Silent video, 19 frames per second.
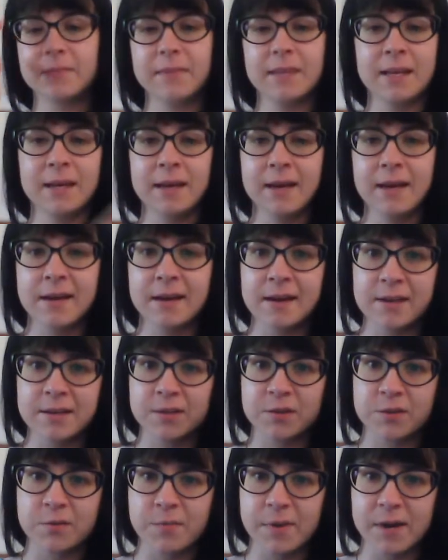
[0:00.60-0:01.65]
Hey guys,
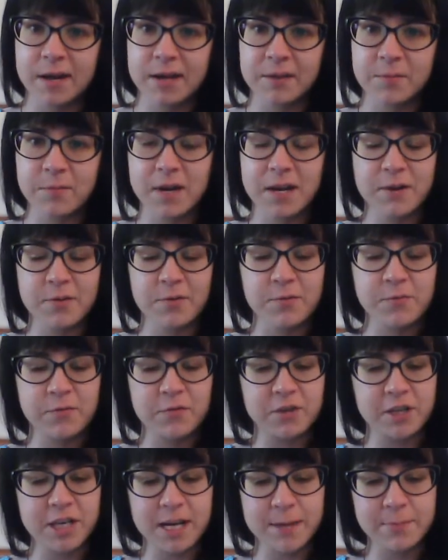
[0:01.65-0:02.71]
so I'm back in my room for
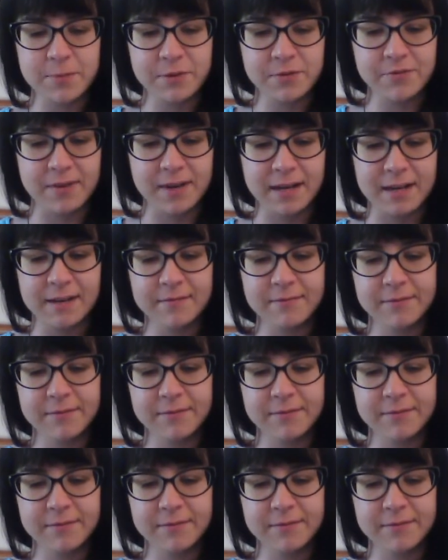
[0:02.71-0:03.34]
Chapter 5,